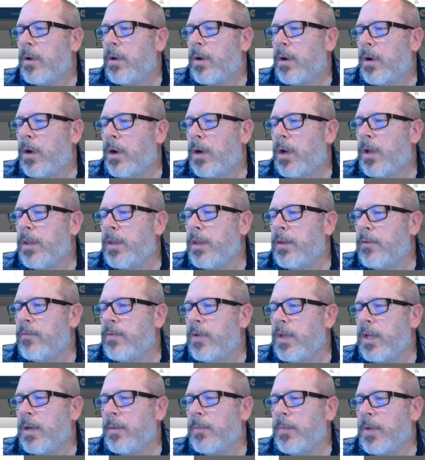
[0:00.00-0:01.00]
on the
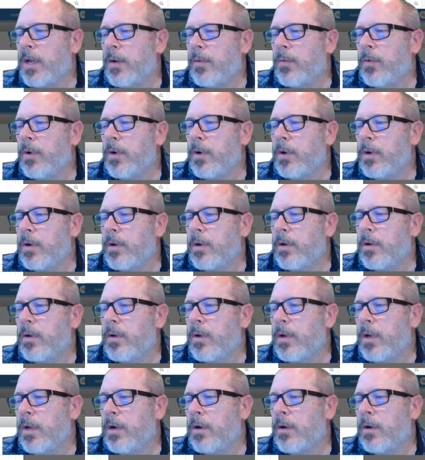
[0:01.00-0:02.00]
VM network,
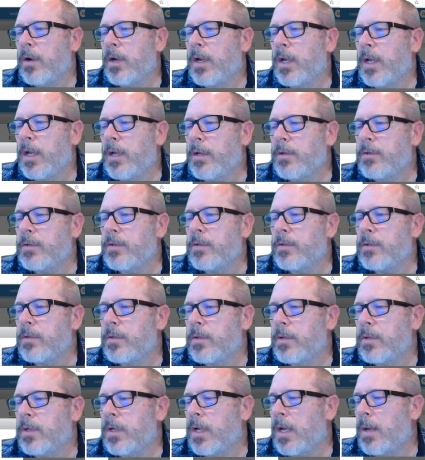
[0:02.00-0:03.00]
in our case,
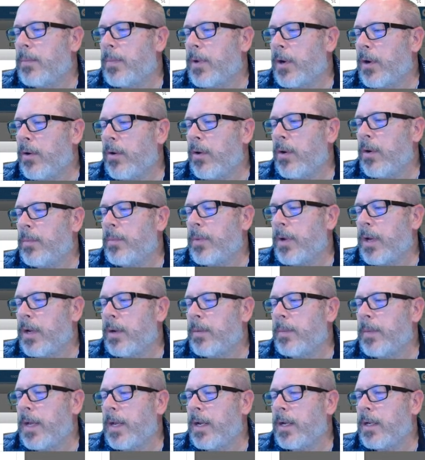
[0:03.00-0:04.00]
not power up
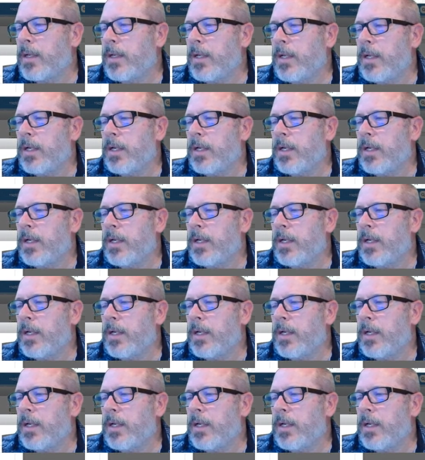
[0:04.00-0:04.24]
automatically.